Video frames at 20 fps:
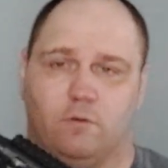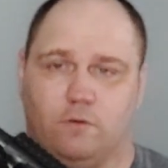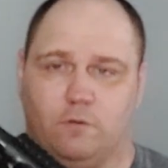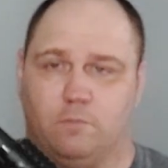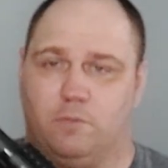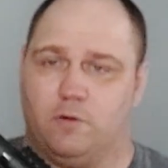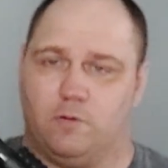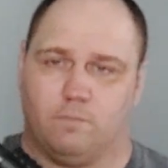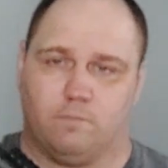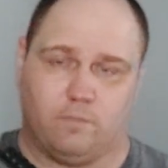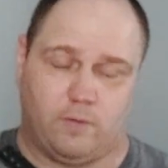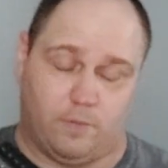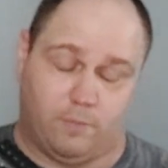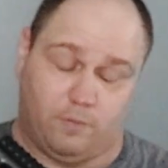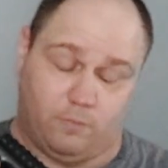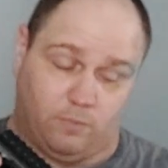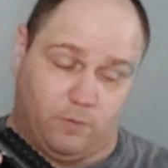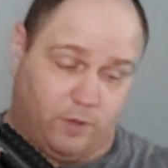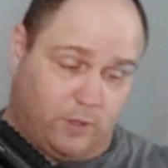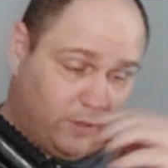You can put, I
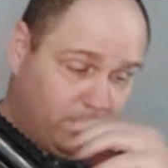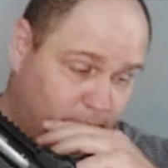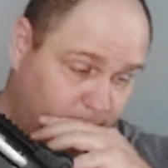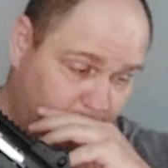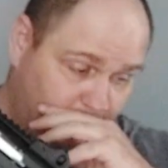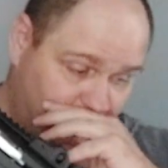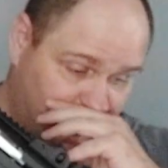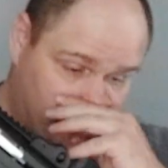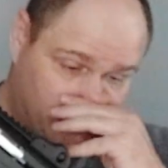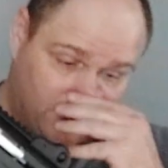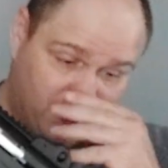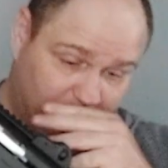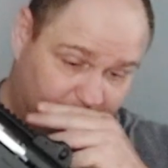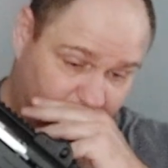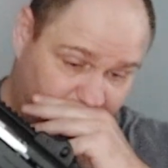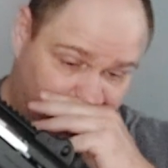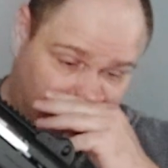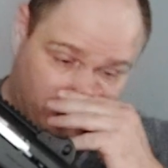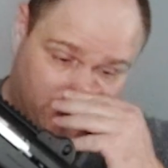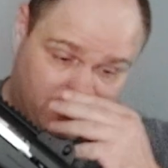mean, whatever, nothing else
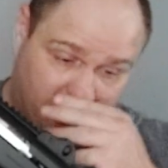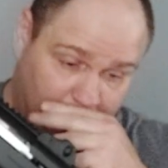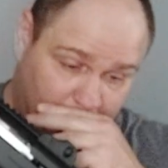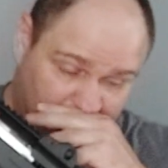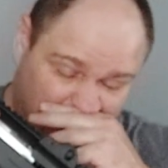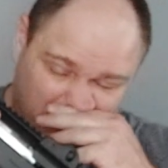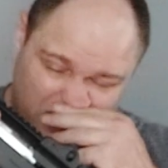to say.